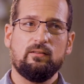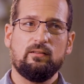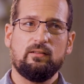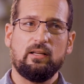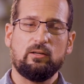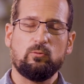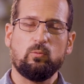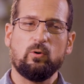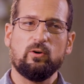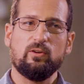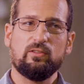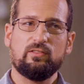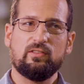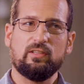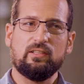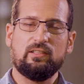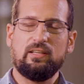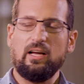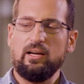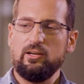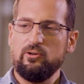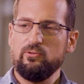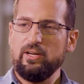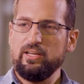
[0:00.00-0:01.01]
that was a
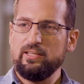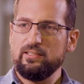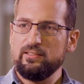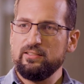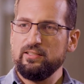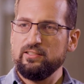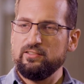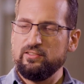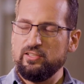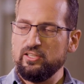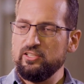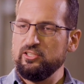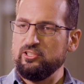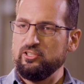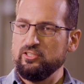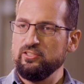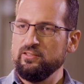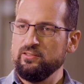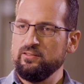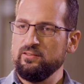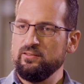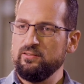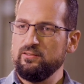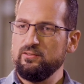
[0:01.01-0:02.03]
direct
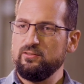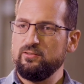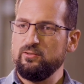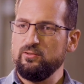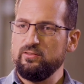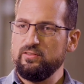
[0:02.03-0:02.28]
decision to